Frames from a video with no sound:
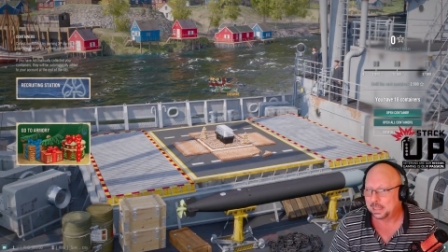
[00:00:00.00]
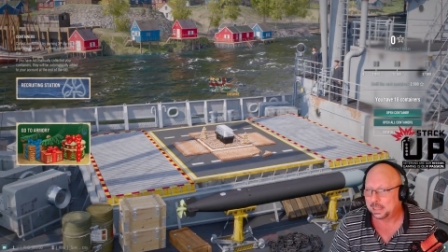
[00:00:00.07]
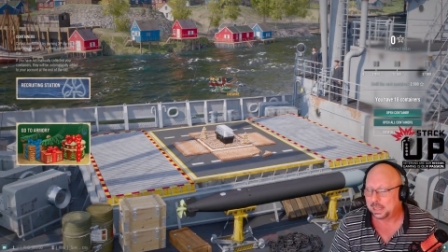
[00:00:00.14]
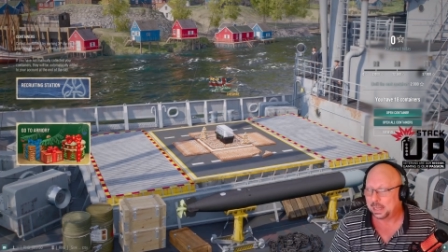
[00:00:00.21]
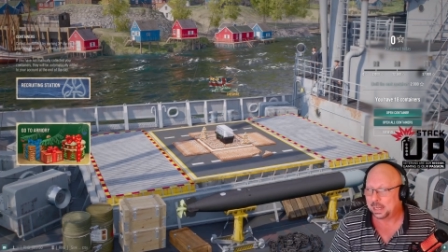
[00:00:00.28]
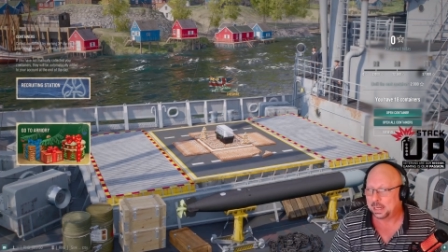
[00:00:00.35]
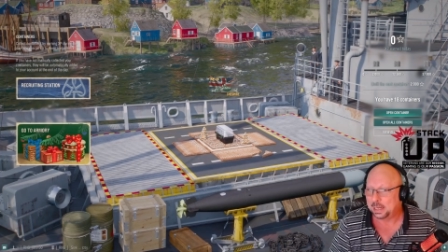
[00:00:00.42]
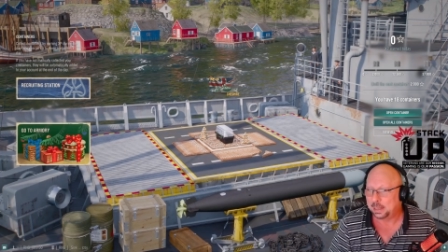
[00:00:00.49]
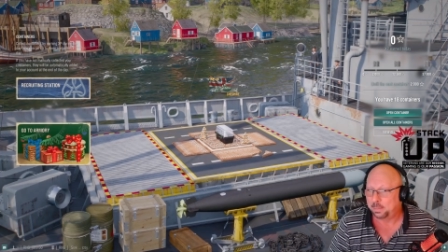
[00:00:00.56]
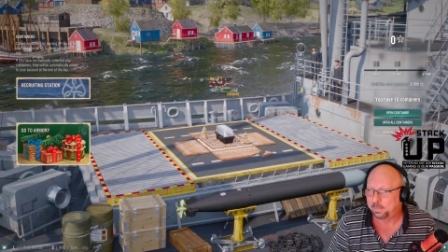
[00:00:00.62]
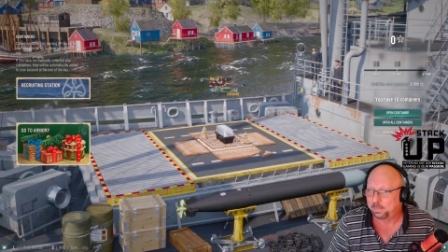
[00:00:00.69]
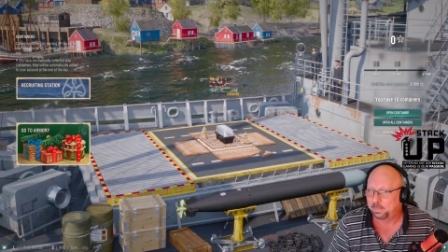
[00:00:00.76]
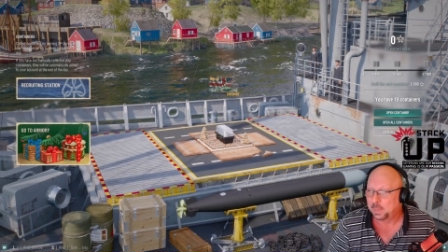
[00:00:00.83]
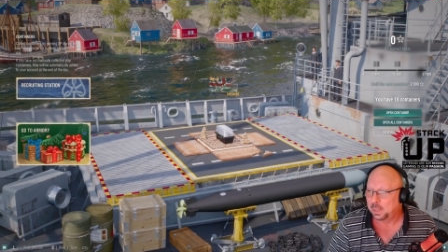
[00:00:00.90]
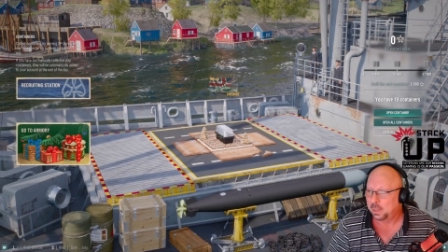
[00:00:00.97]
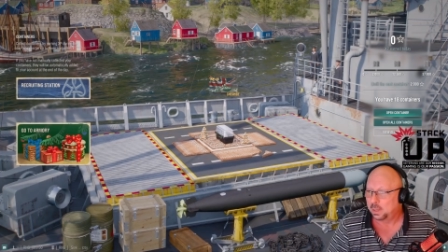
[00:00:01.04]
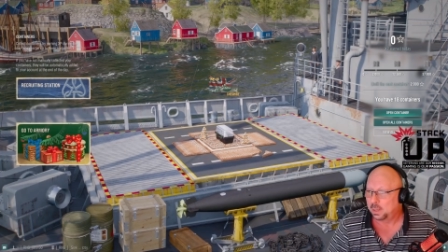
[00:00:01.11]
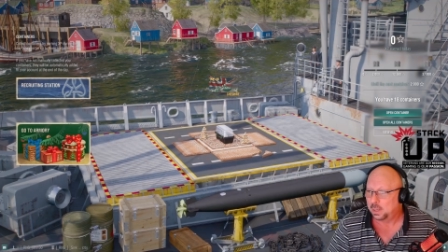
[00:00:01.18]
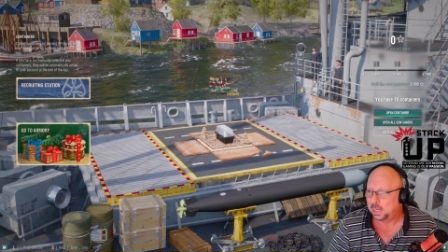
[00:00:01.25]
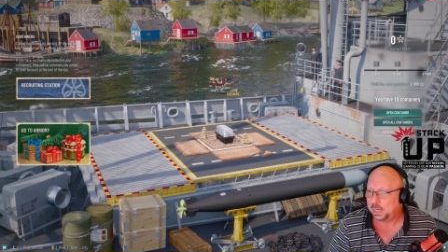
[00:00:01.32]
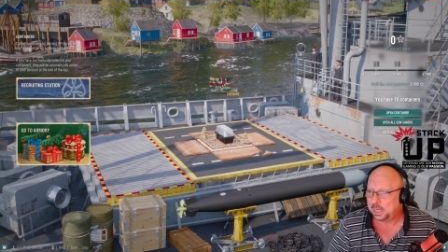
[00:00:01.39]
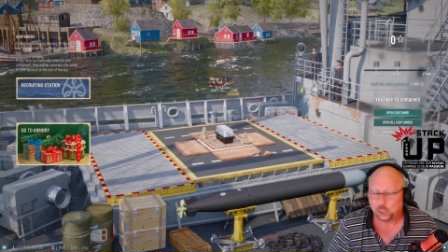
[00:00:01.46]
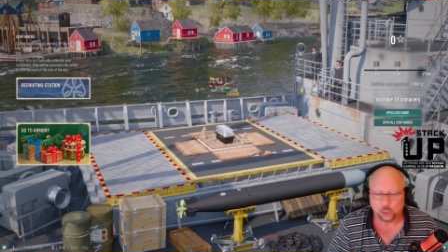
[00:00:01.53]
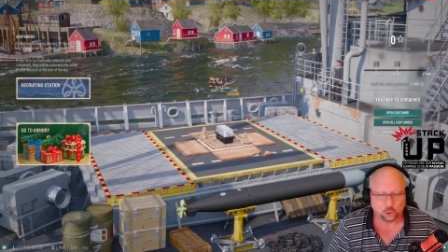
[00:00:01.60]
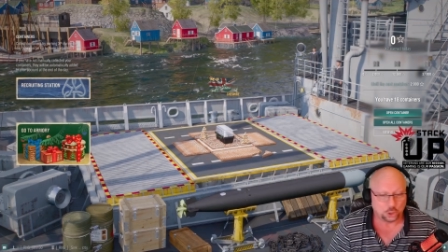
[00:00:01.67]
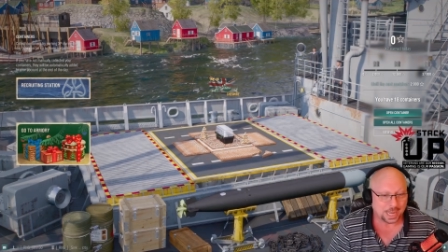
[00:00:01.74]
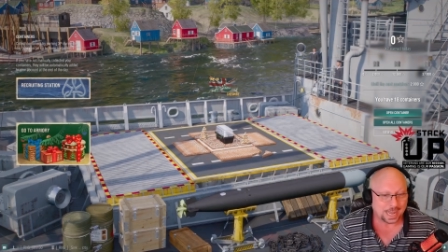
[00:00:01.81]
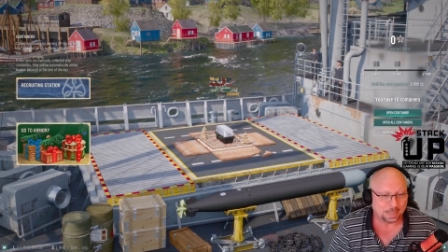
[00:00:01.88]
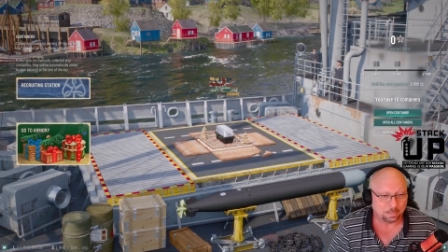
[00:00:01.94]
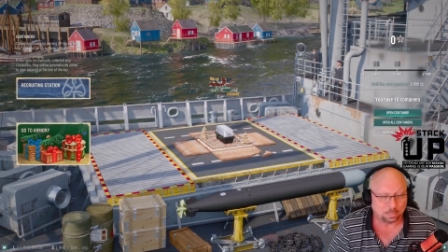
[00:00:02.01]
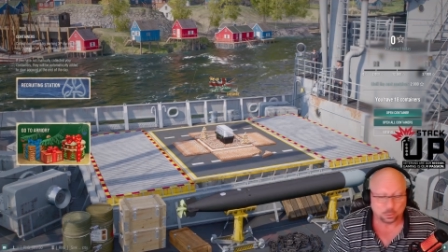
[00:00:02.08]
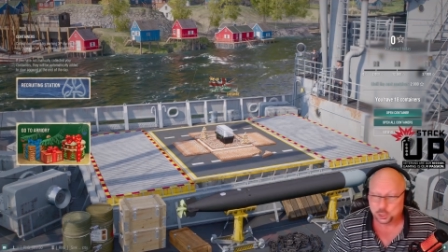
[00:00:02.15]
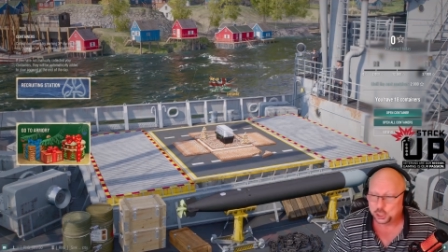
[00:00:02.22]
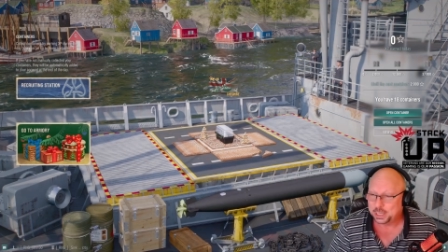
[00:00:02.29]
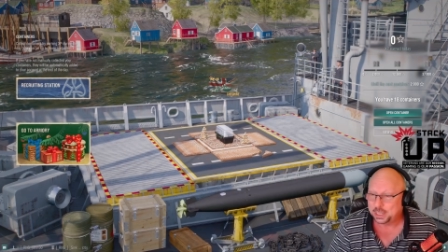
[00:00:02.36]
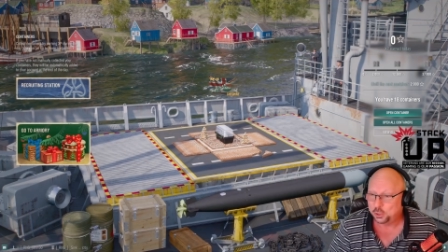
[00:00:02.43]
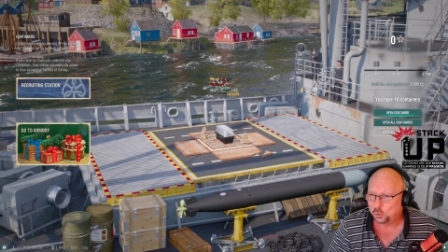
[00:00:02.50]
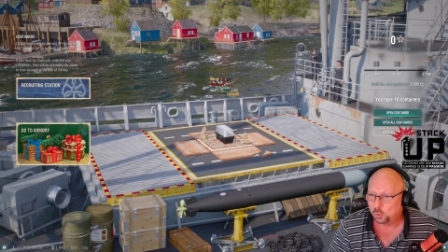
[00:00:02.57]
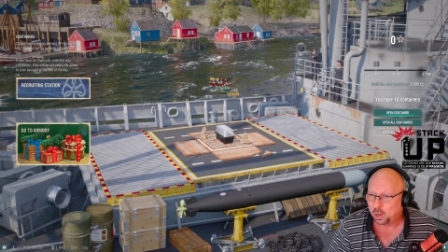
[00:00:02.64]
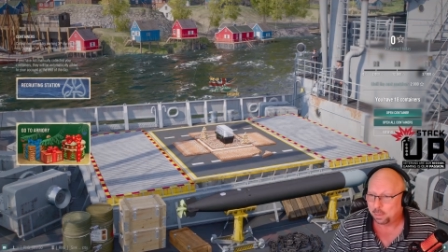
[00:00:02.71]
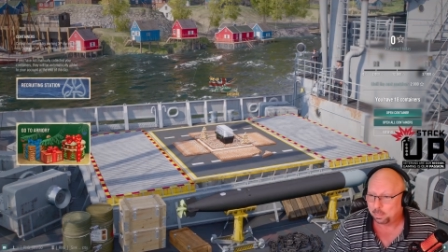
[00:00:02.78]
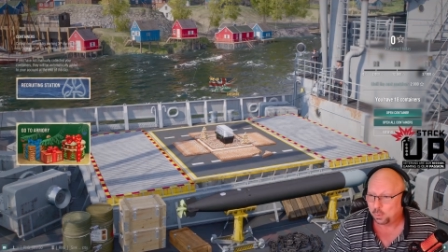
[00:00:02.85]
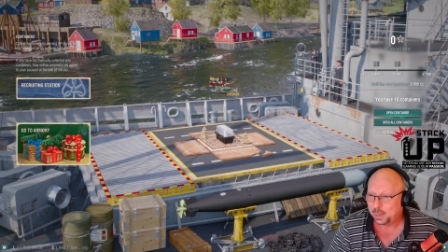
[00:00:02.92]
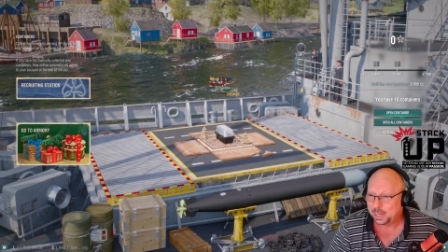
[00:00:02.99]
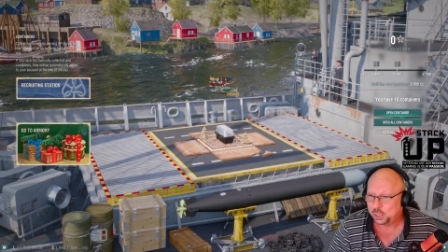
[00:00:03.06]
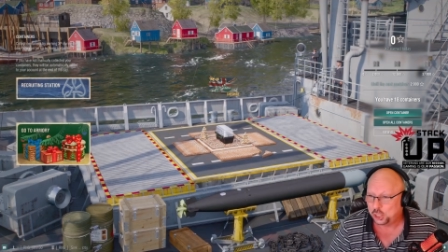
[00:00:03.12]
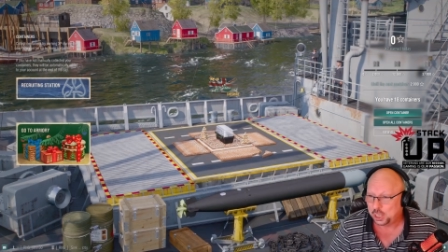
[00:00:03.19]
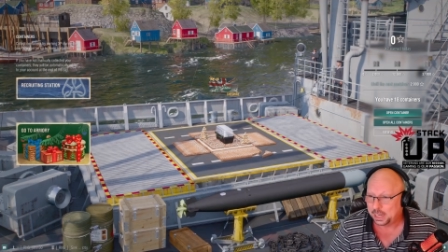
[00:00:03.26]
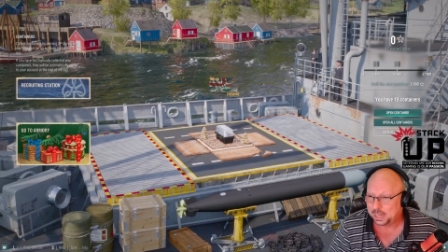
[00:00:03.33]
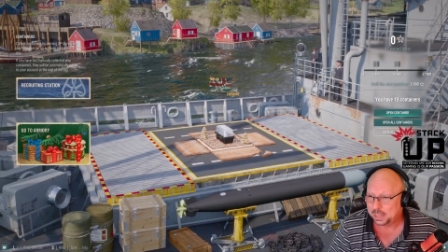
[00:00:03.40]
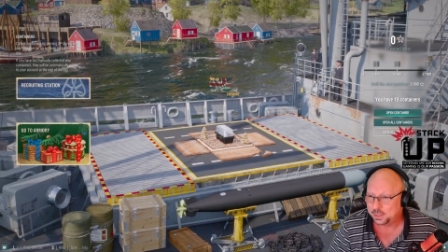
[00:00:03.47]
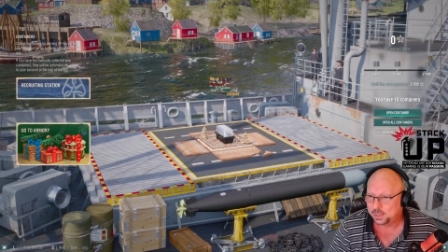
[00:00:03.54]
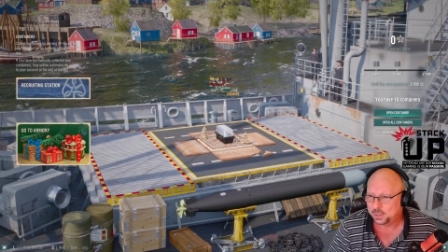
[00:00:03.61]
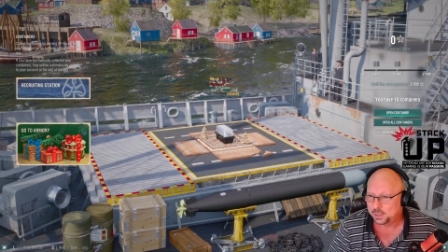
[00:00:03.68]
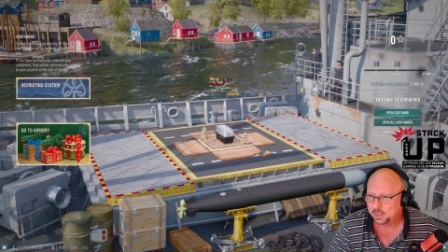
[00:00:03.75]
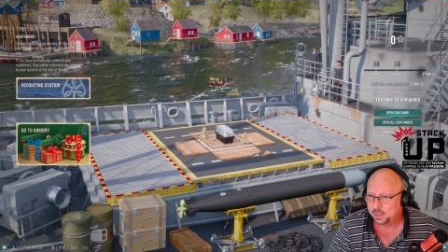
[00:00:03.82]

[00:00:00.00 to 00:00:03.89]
In your 9% drop rate chance,